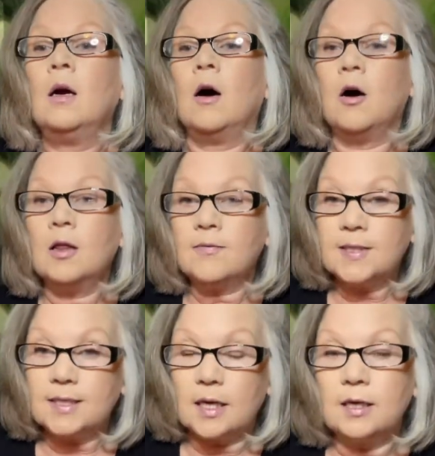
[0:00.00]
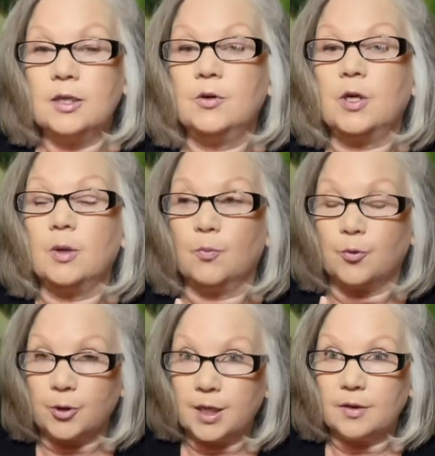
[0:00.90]
all of a sudden you can
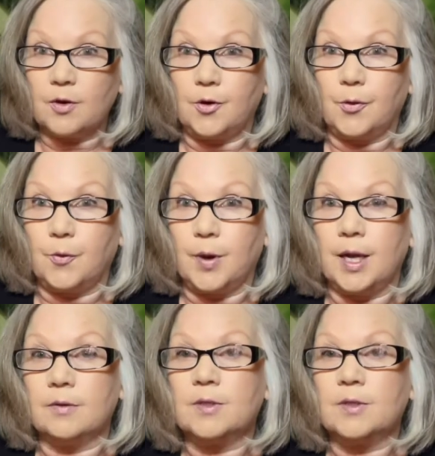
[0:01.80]
breathe all the way.